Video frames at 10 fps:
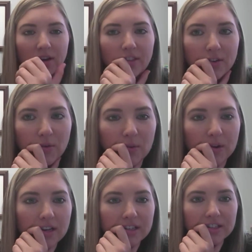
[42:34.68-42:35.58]
what Next other
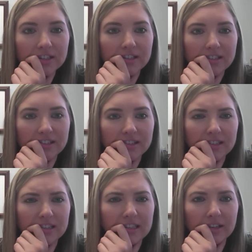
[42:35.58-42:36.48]
question.
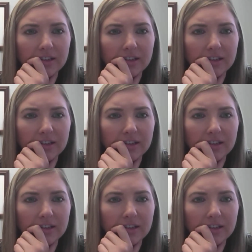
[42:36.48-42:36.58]
Mm-hmm.